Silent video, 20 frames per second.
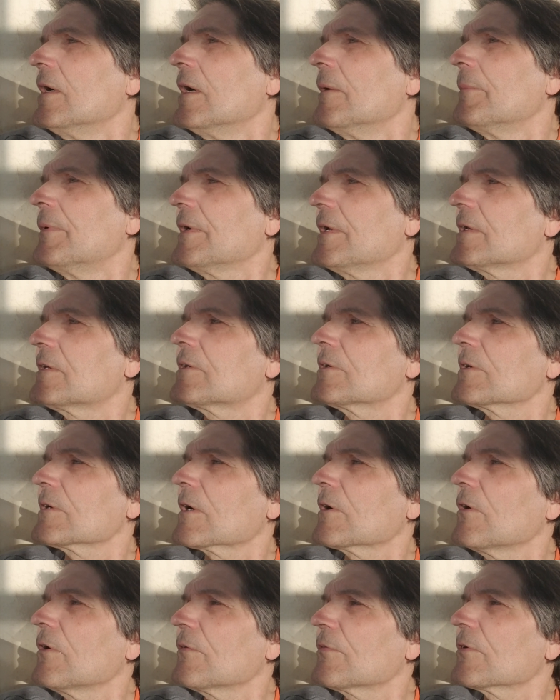But it took
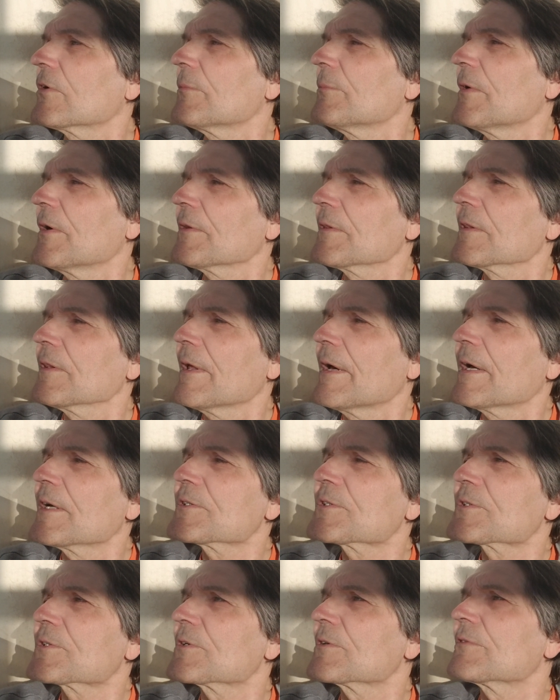over a month
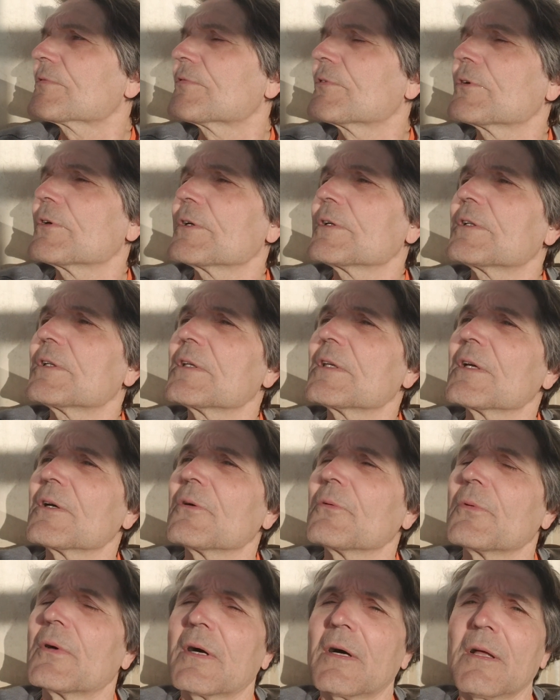last year for it to get
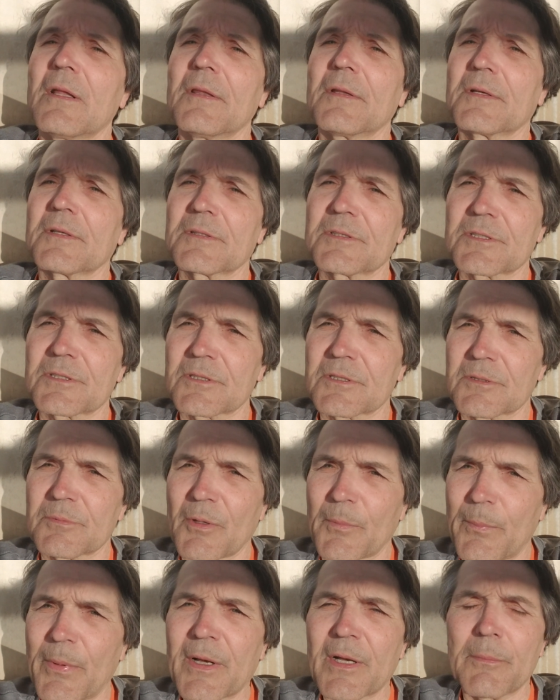well, and it's
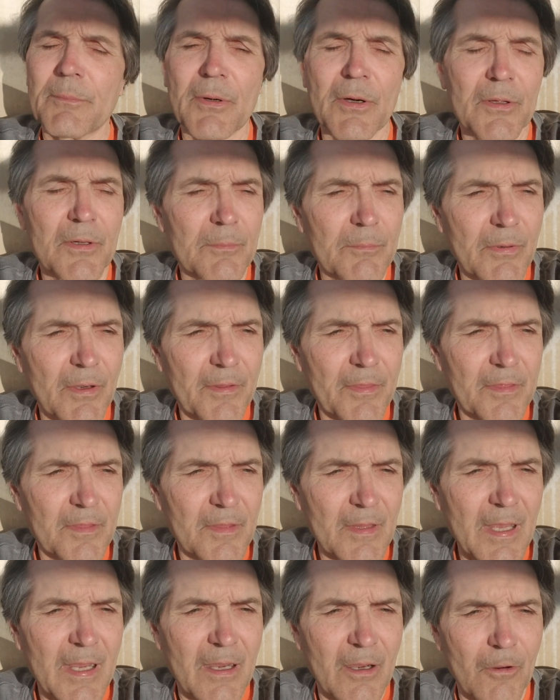been about a month
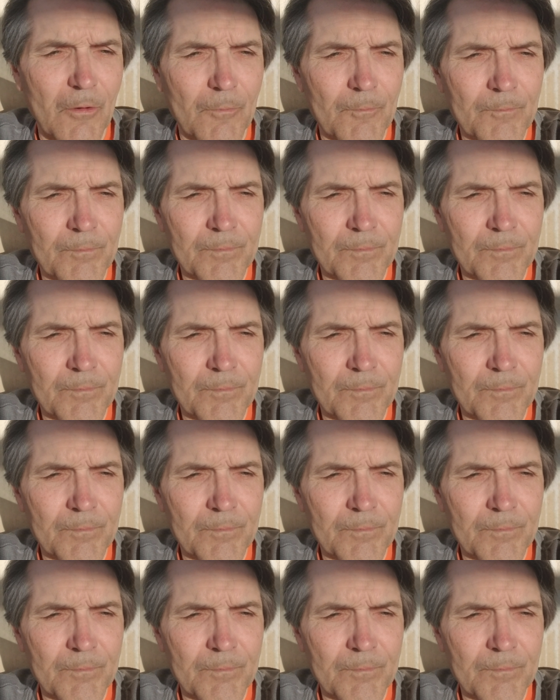now.